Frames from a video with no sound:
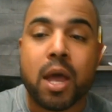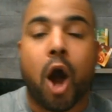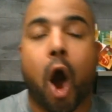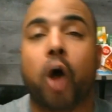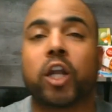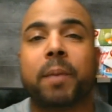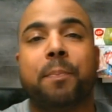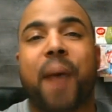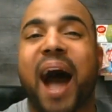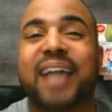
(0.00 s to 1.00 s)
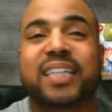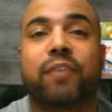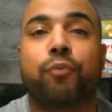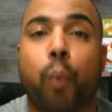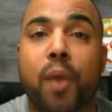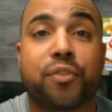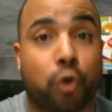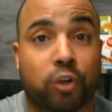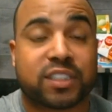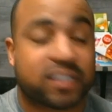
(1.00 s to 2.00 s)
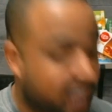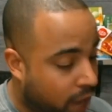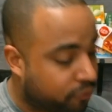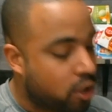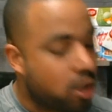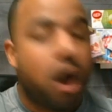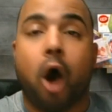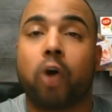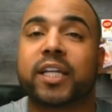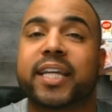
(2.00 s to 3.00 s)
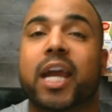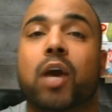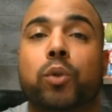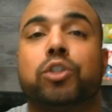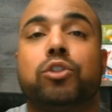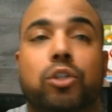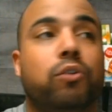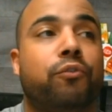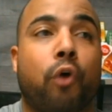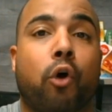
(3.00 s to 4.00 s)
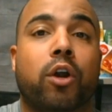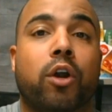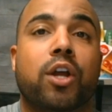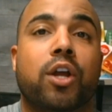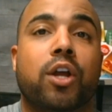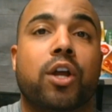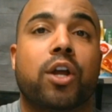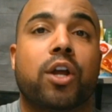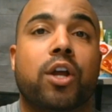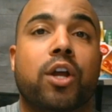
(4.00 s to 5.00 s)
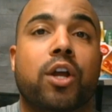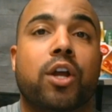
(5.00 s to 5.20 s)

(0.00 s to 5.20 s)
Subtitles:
Only be positive with yourself. Only care what you do for yourself.